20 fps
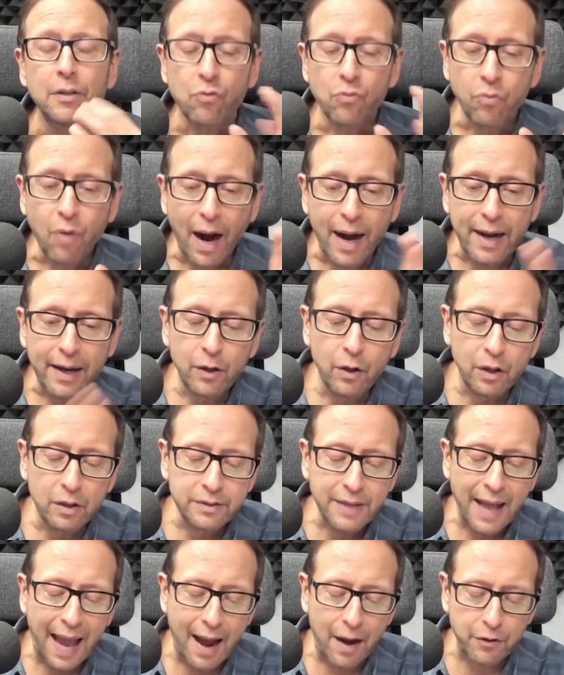Write it all
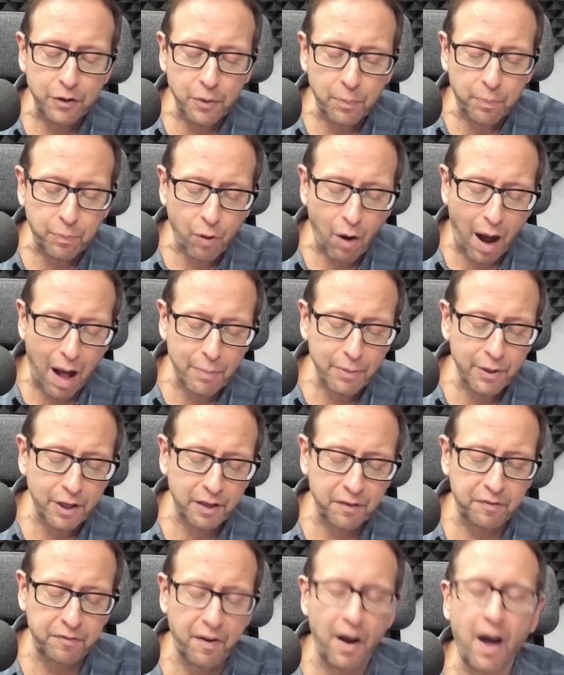down. You're probably
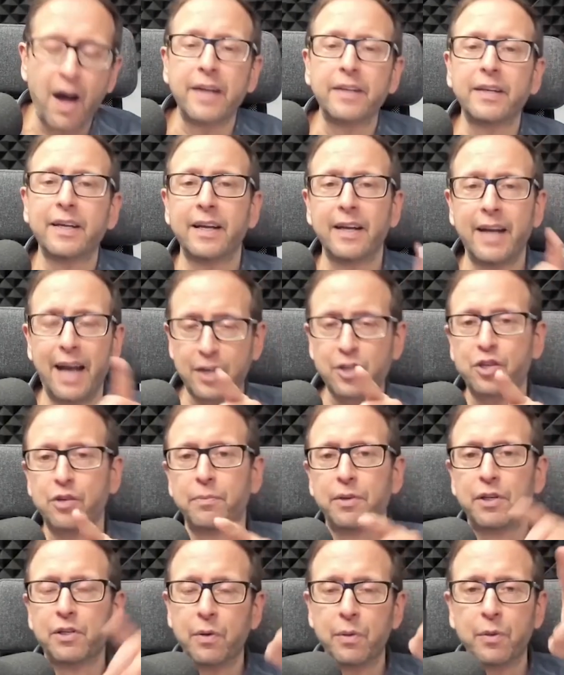going to find a connection
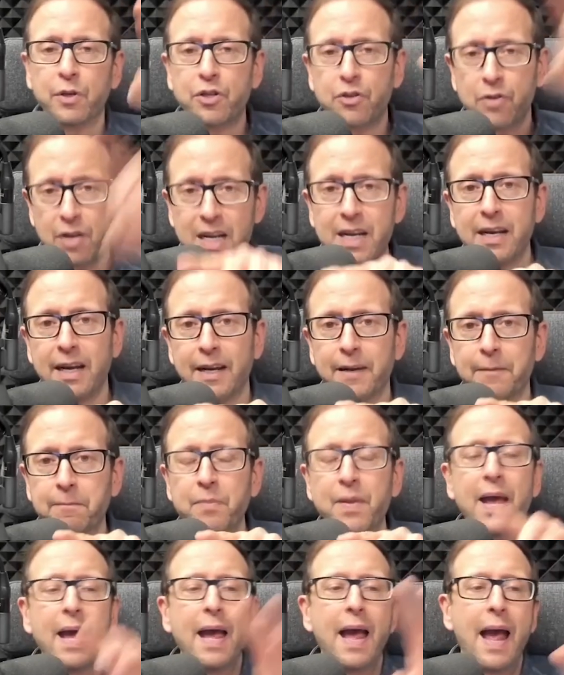between what you're eating
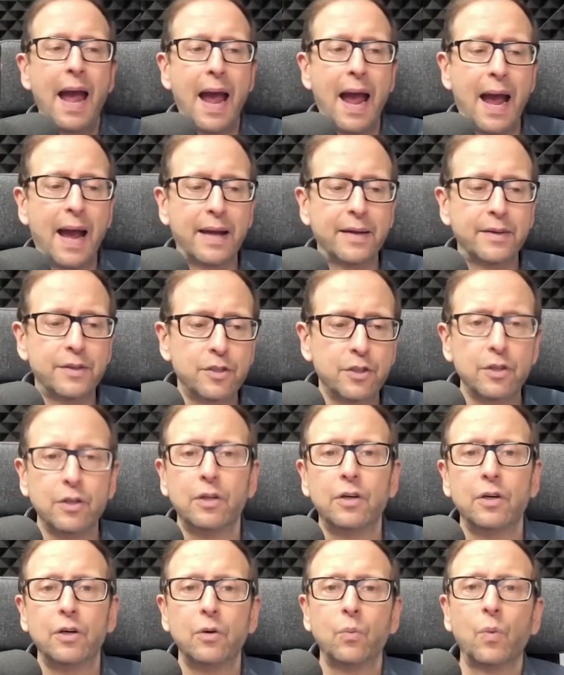and
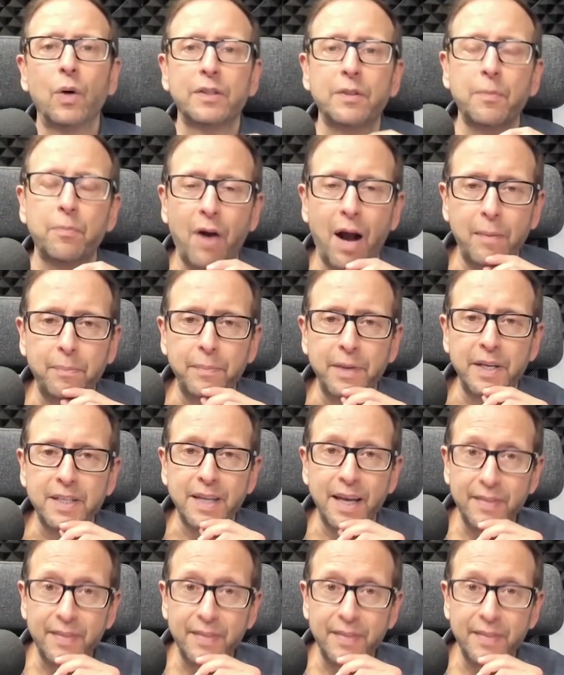what the problem is.